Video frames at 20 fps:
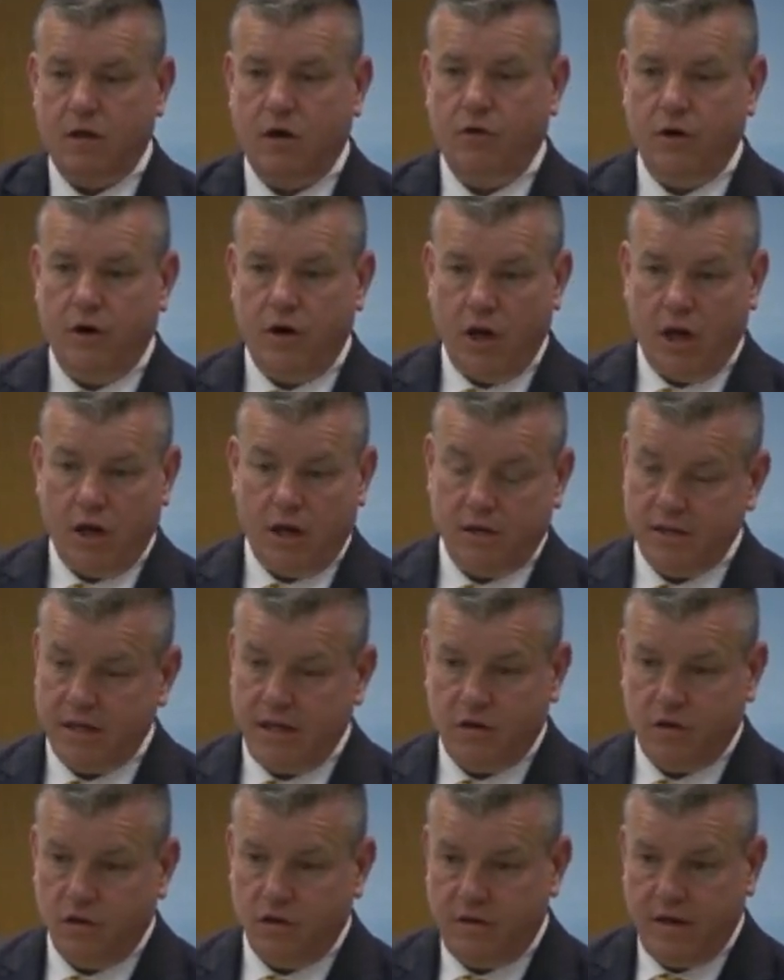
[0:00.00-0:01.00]

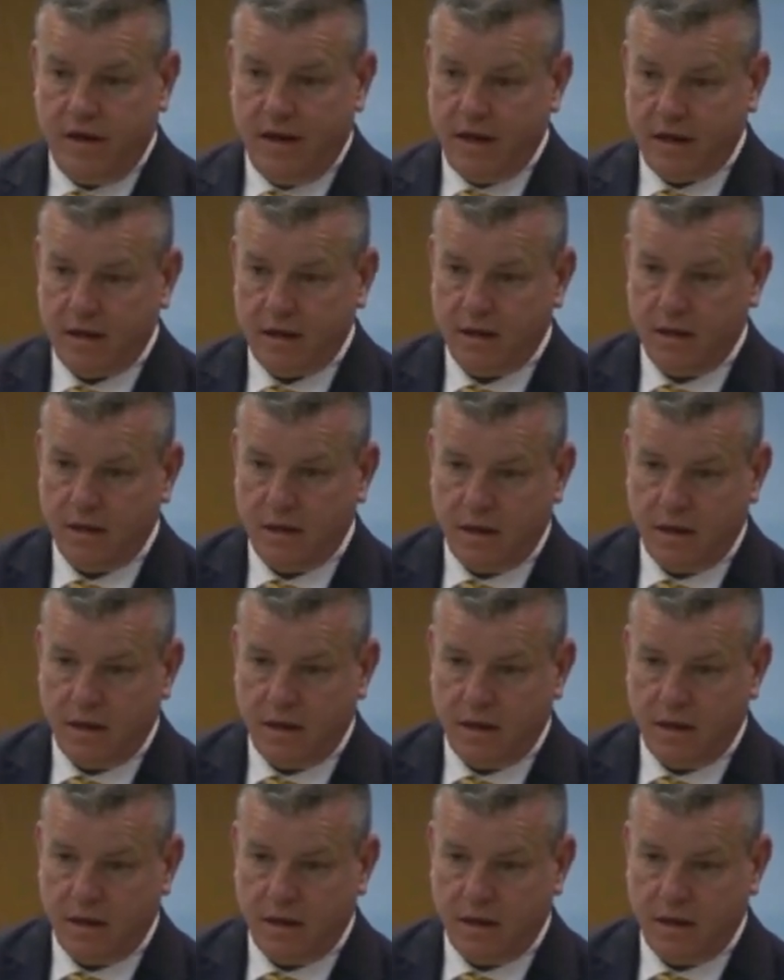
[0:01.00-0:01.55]
chronology could take